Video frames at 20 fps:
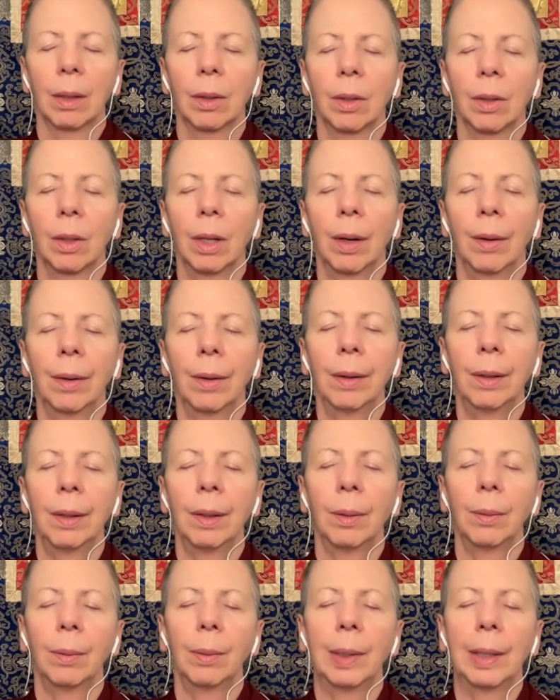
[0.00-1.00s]
So the other
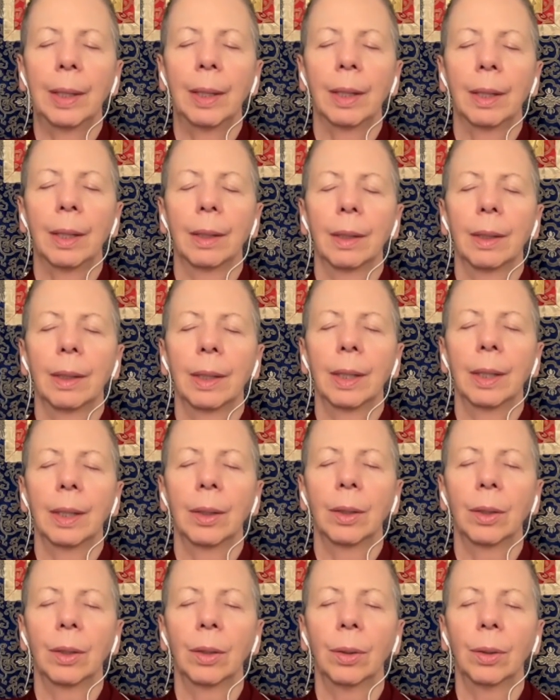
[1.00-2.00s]
thing that we
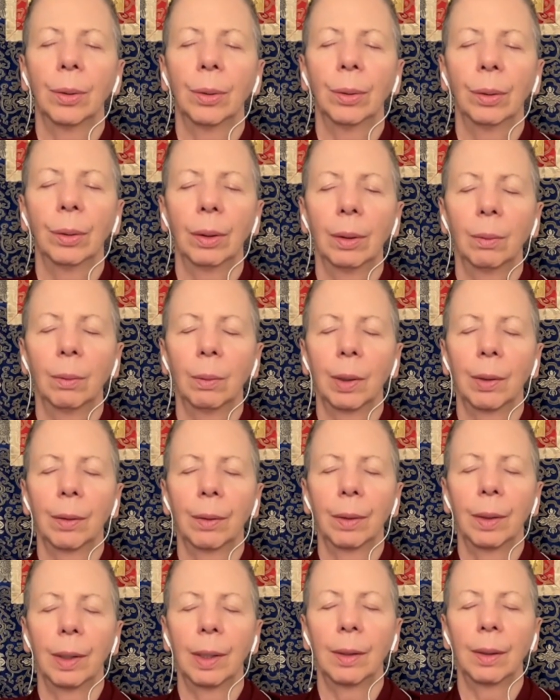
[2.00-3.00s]
tend to do, and one
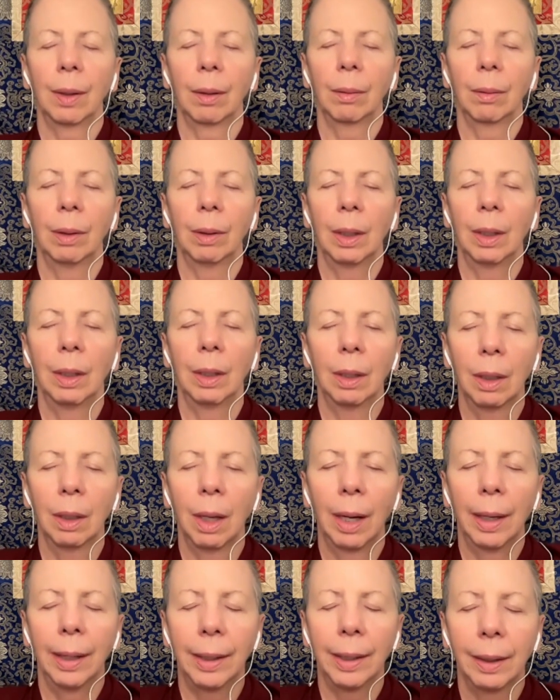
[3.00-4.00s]
of the things I really
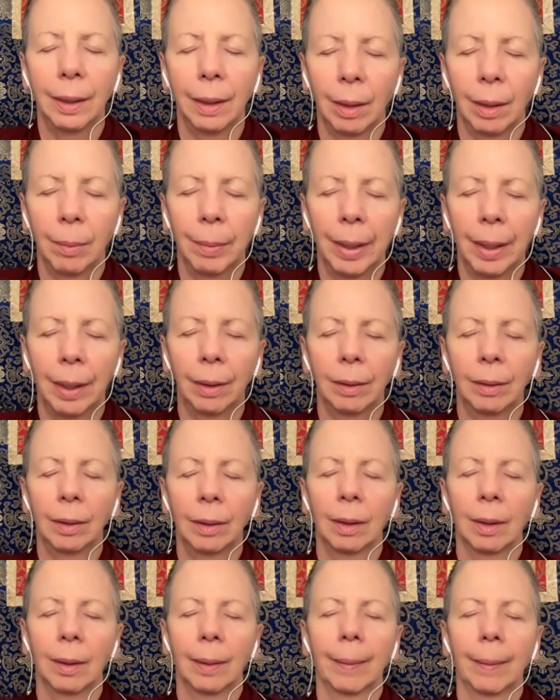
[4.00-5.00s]
like
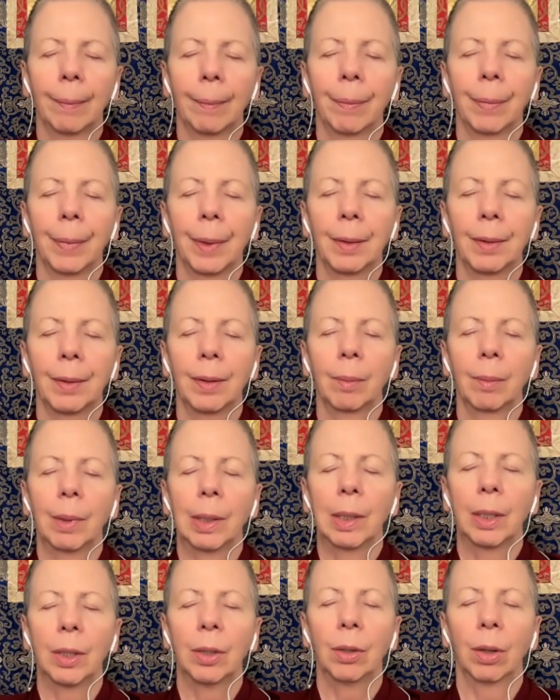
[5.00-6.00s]
about some
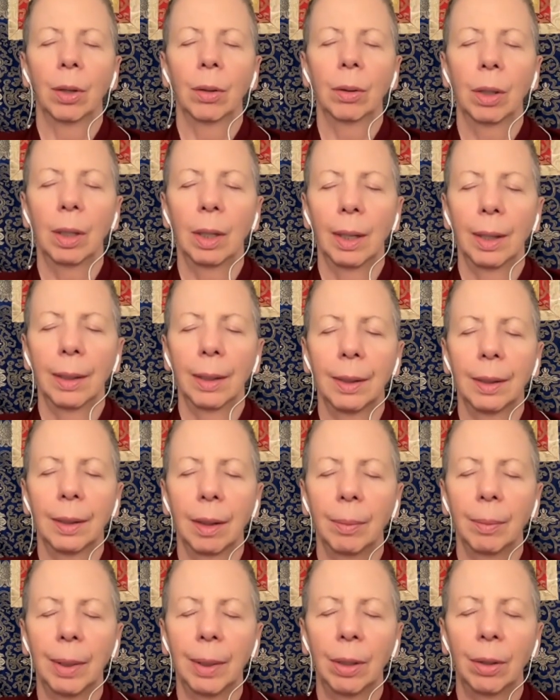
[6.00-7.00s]
of these yoga
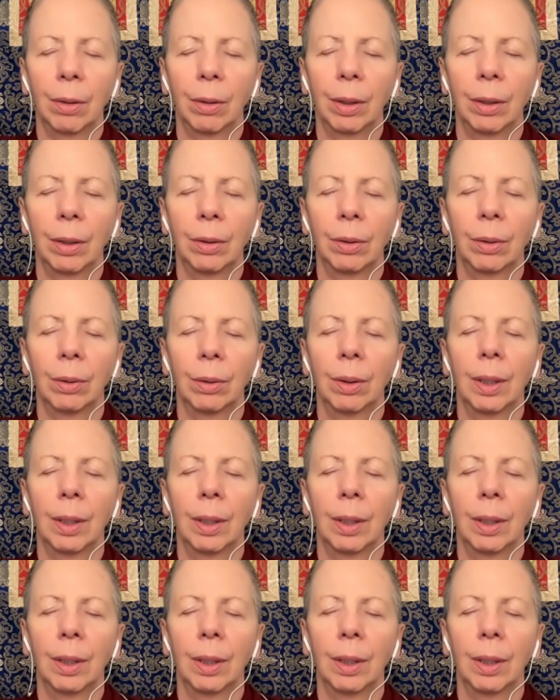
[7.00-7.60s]
classes I've been going to,